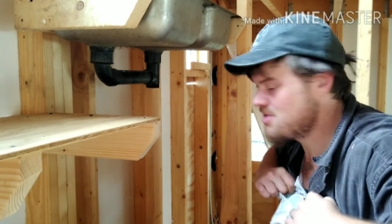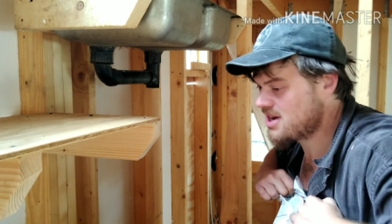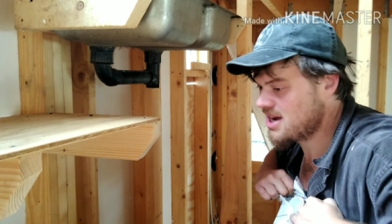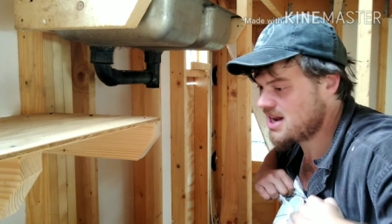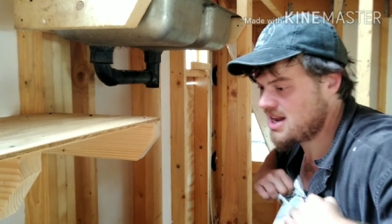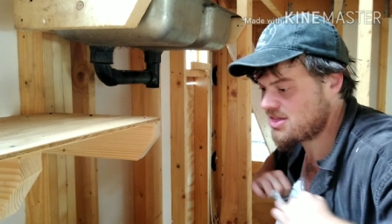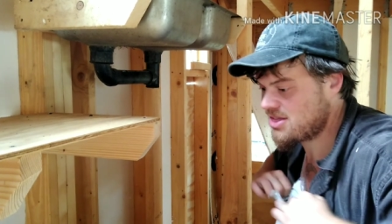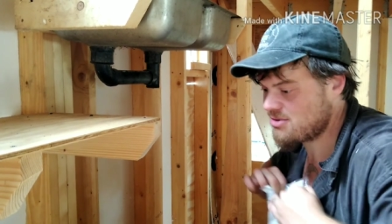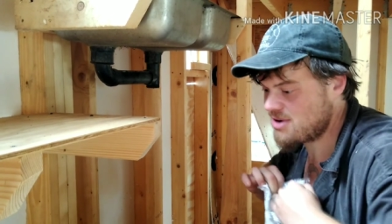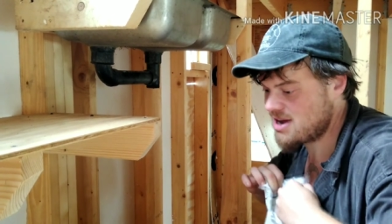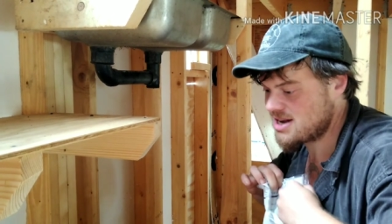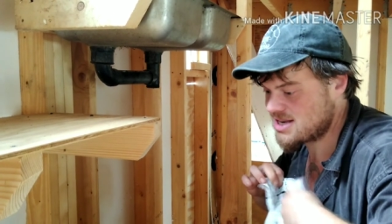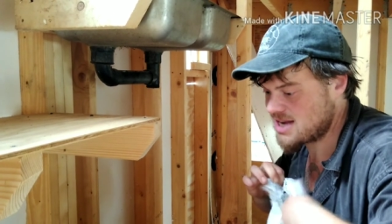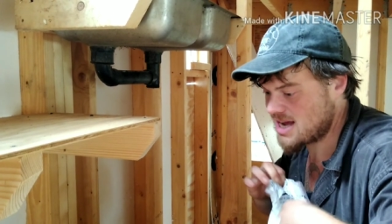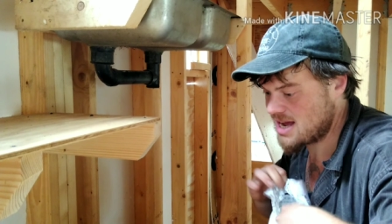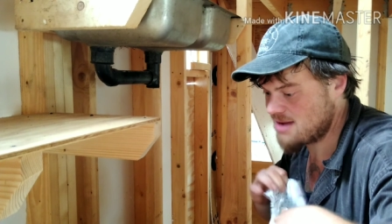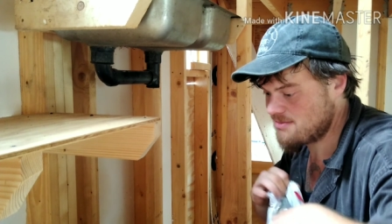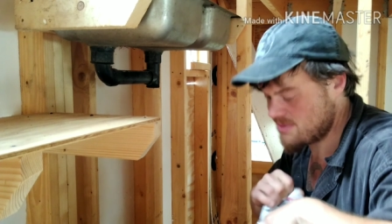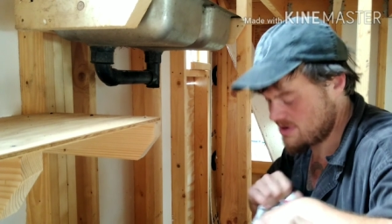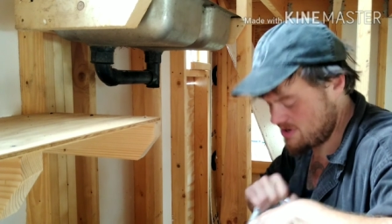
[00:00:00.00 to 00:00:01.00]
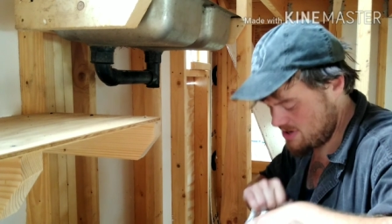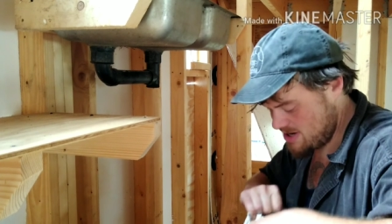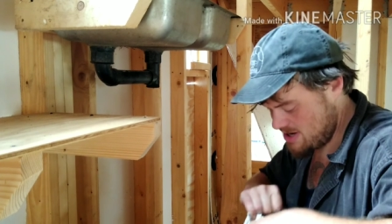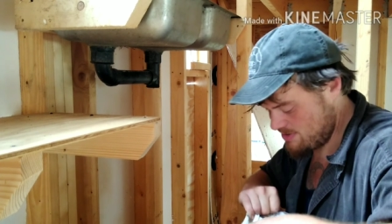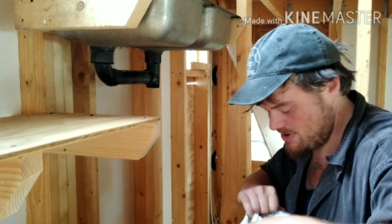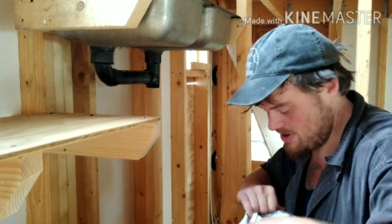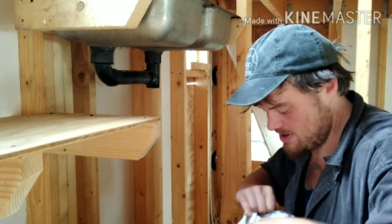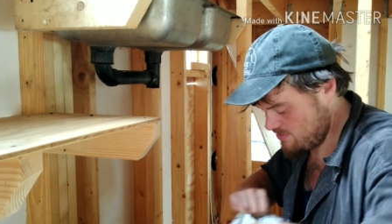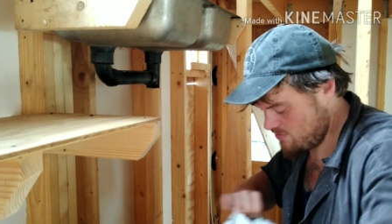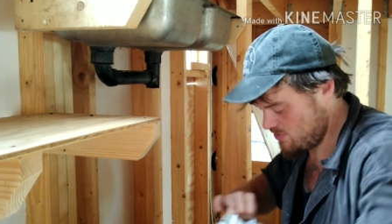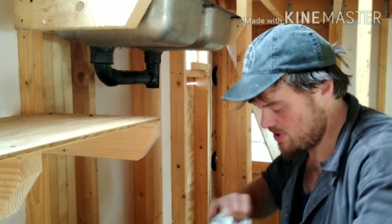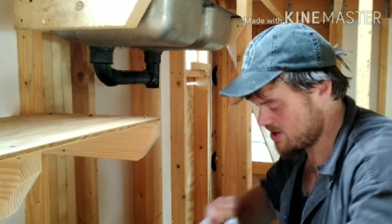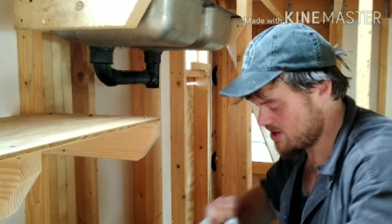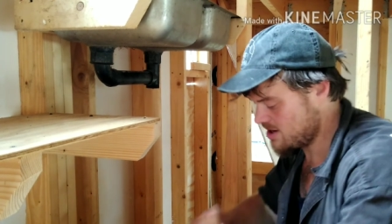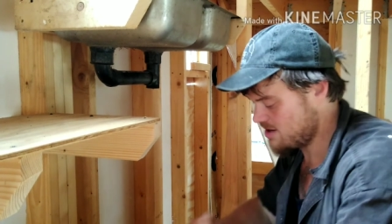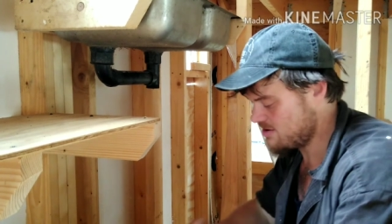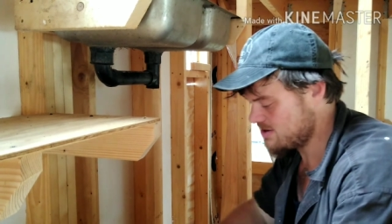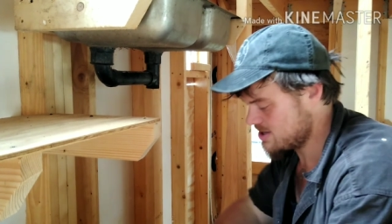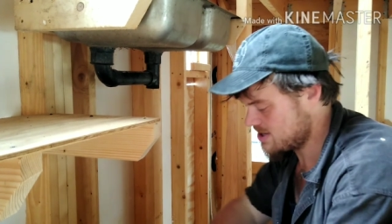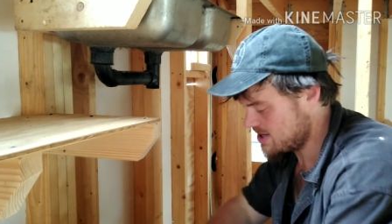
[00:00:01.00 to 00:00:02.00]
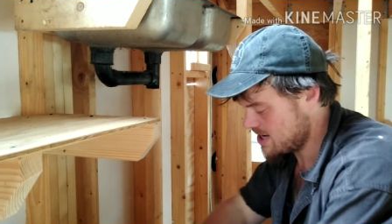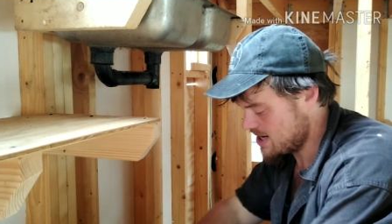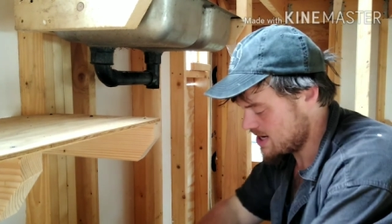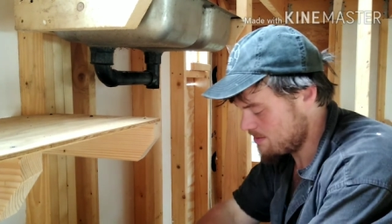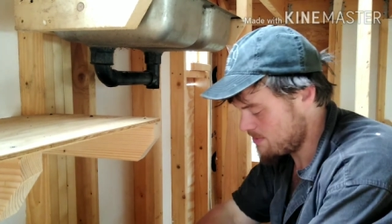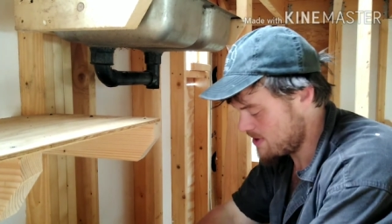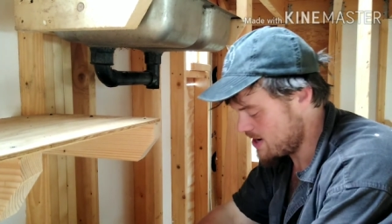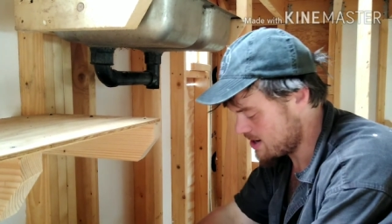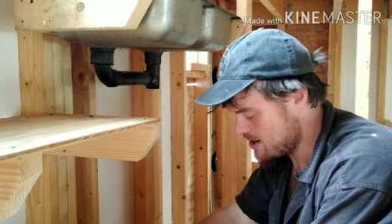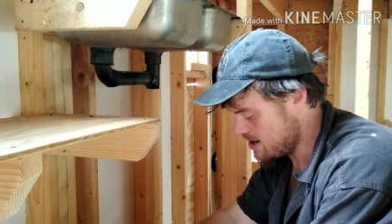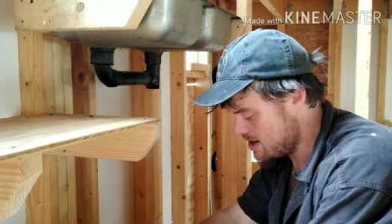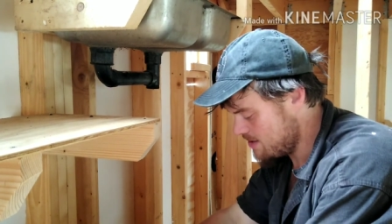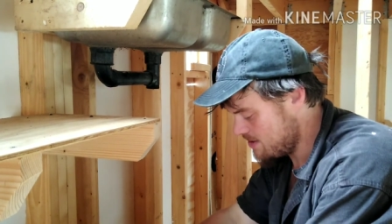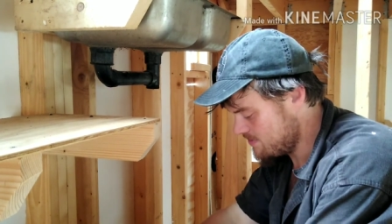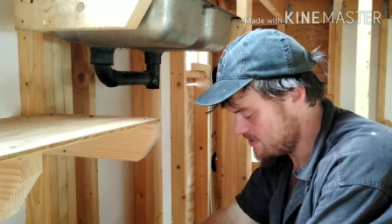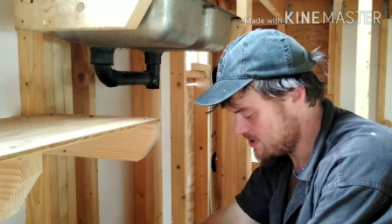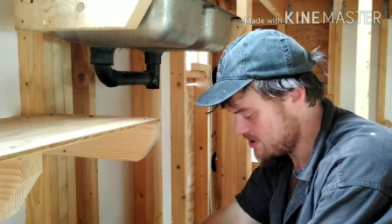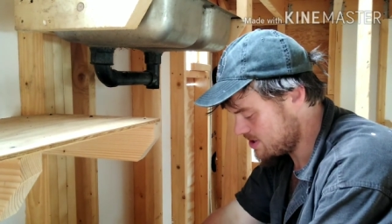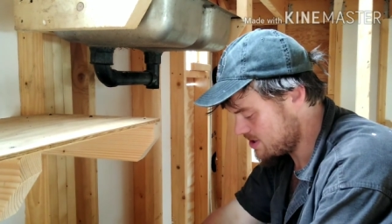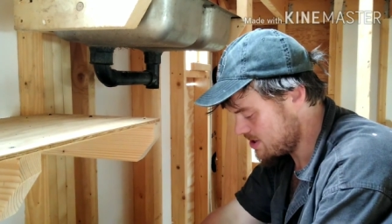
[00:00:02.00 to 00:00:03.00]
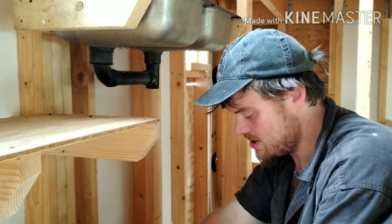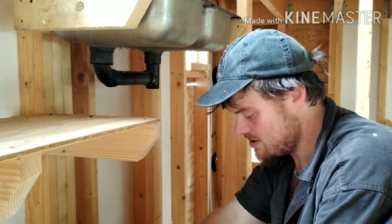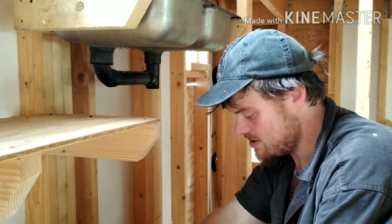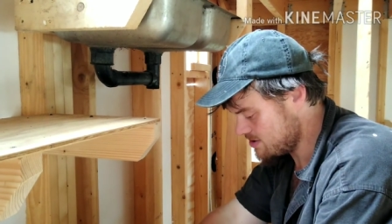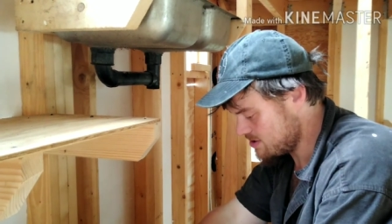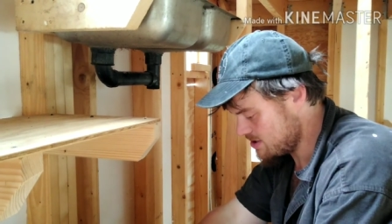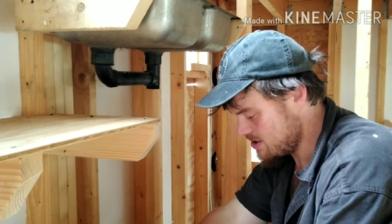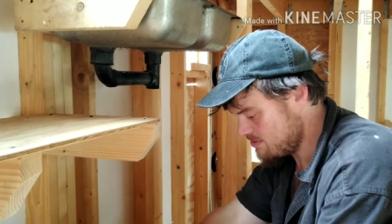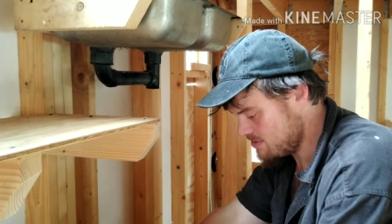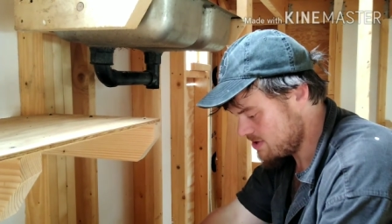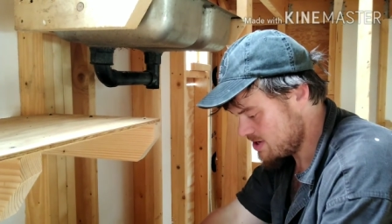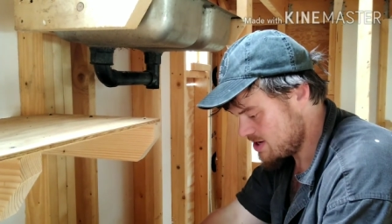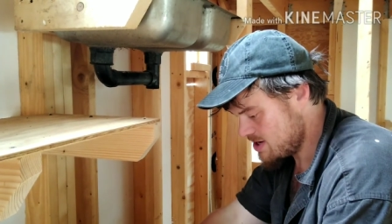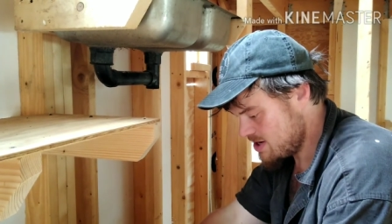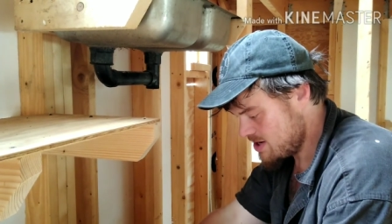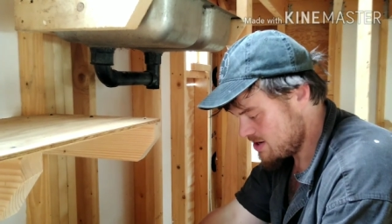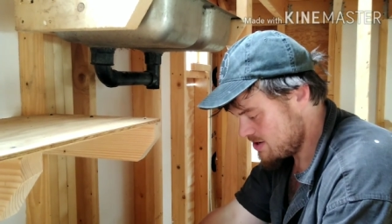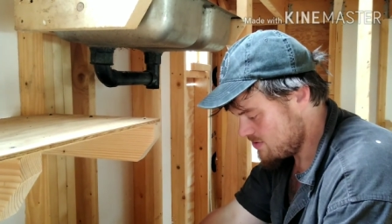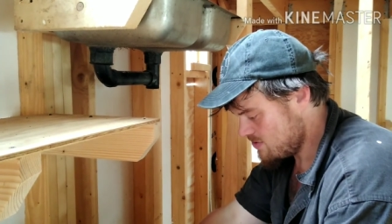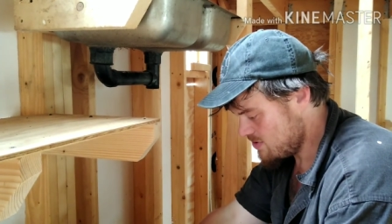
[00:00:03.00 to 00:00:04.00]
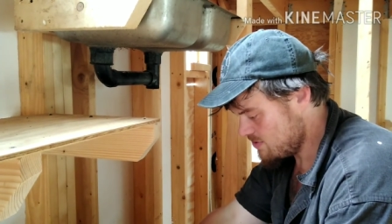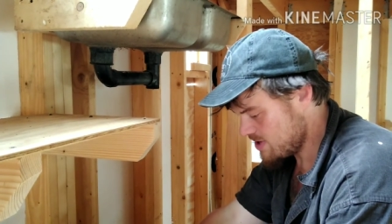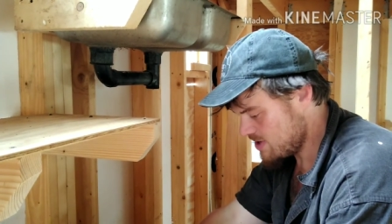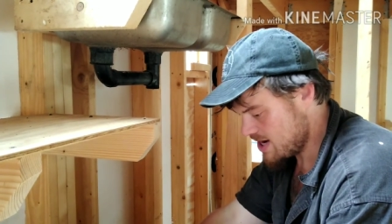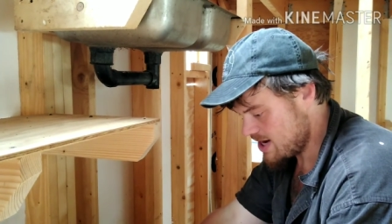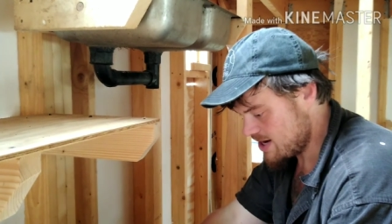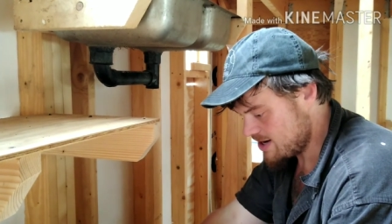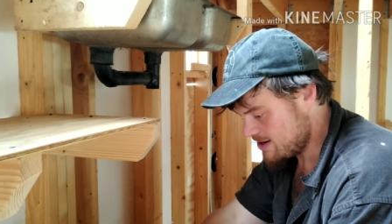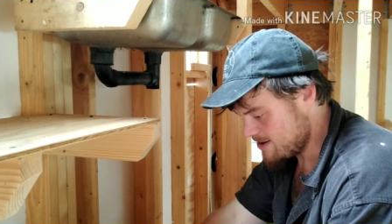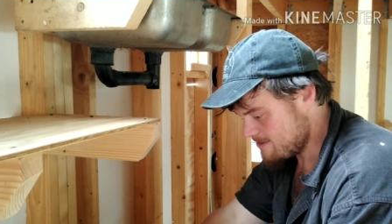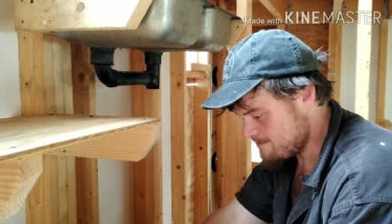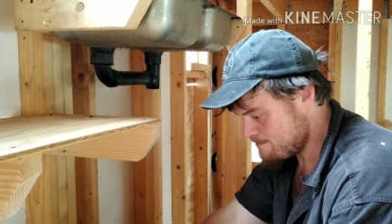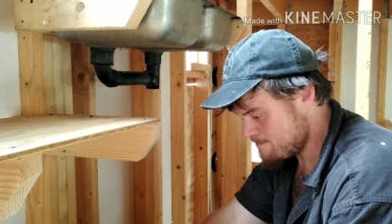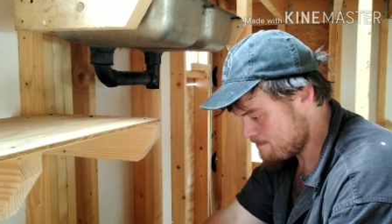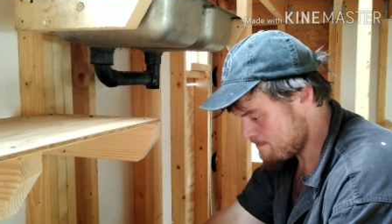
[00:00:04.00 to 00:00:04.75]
bring any thread tape, but I mean, we can always take it back off and install some. What we got in here?